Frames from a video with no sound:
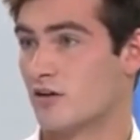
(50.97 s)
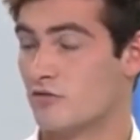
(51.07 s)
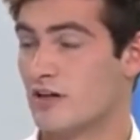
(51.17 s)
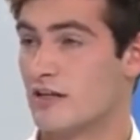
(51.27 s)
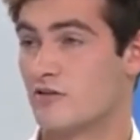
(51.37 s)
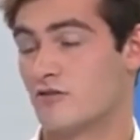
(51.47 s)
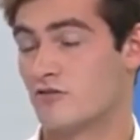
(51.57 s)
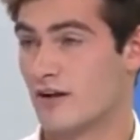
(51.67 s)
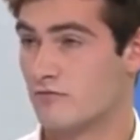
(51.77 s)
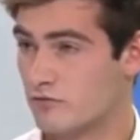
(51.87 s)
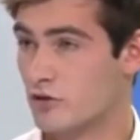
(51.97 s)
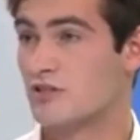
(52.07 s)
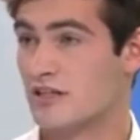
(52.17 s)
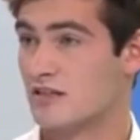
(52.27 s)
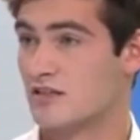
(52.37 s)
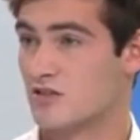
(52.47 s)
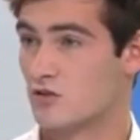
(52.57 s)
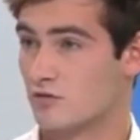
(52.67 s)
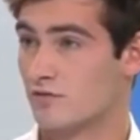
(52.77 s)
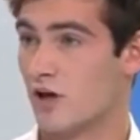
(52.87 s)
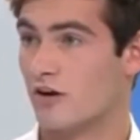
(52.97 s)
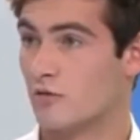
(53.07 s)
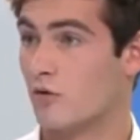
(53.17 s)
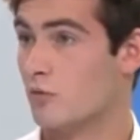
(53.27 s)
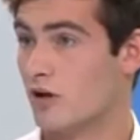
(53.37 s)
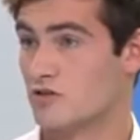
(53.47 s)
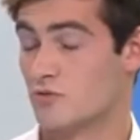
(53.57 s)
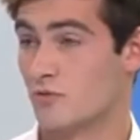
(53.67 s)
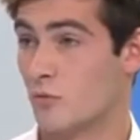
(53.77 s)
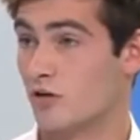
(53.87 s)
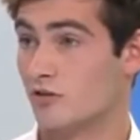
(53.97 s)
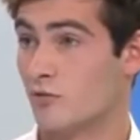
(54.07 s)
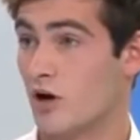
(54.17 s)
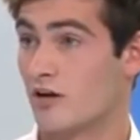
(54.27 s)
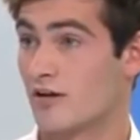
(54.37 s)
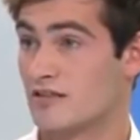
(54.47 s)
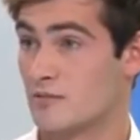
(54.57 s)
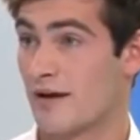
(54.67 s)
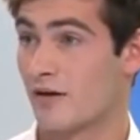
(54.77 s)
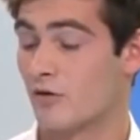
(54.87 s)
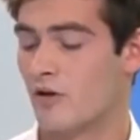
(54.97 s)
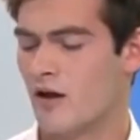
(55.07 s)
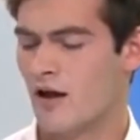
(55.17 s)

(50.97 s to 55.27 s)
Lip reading: and a really great route into sort of learning what the world of work is about.